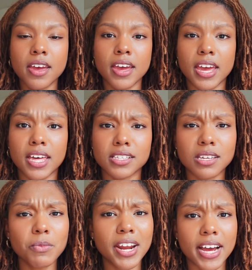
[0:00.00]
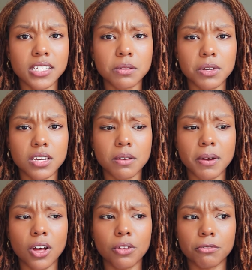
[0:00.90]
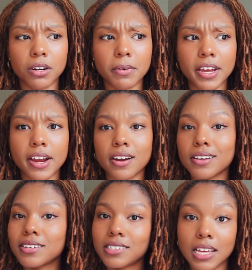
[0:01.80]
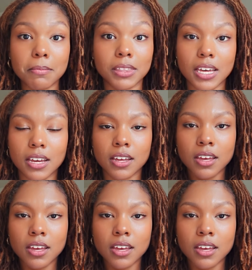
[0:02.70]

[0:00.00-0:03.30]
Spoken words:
And someone asked me about the front of my hair, same thing.